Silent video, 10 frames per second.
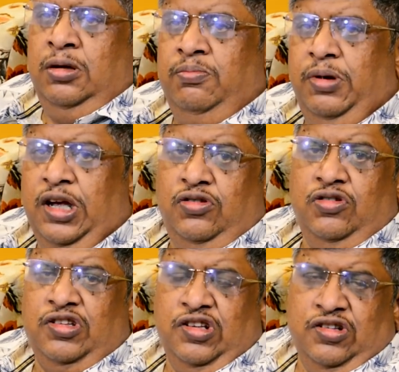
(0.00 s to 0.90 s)

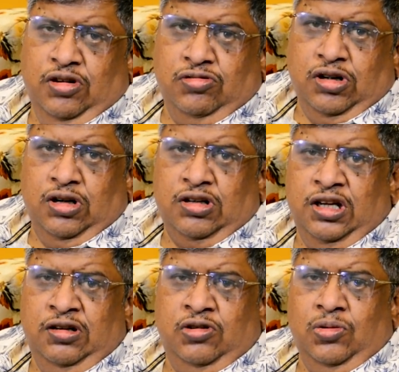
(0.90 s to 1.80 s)
Byju's is now
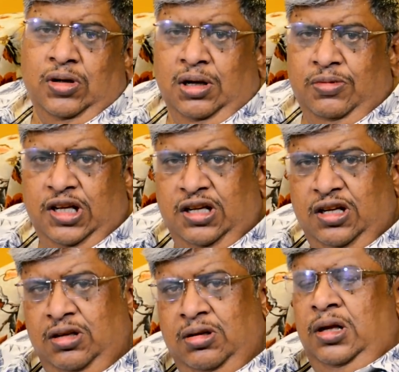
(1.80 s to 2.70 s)
talking to an
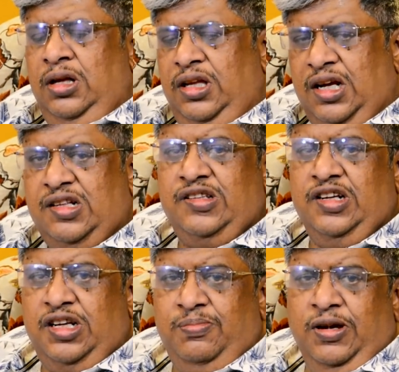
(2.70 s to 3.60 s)
American
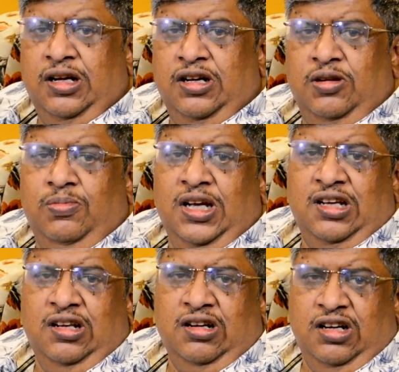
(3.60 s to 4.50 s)
ex-city banker,
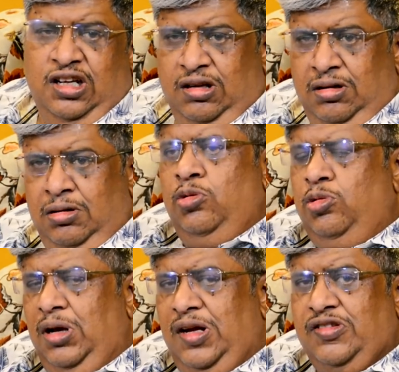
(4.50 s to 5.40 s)
Michael Klein,
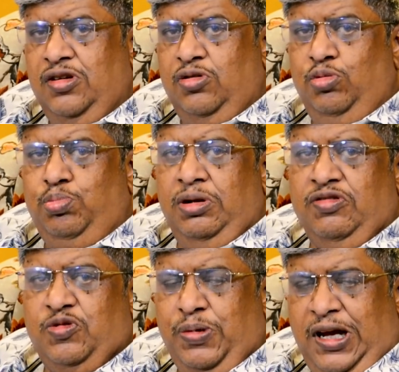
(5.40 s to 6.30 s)
who has a group of
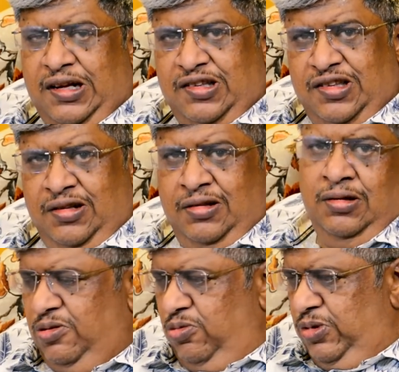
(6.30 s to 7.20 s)
SPACs,
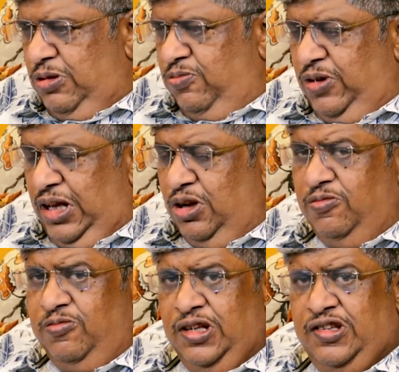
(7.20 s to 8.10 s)
with one
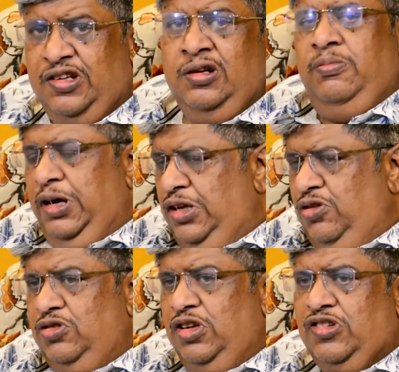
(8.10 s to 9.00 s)
of which
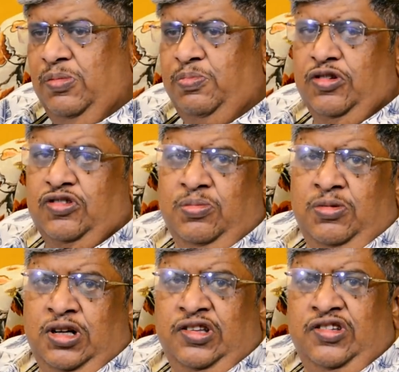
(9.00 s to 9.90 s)
Byju's is supposed to
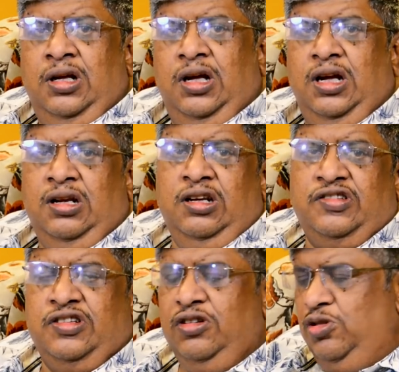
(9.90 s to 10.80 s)
merge and
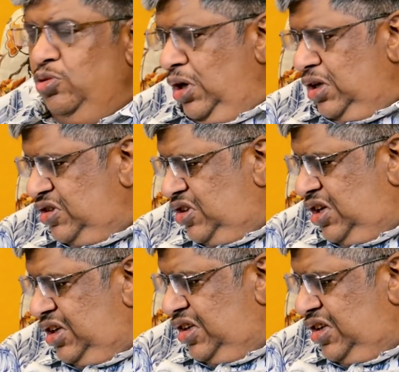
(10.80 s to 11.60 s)
list in New York Stock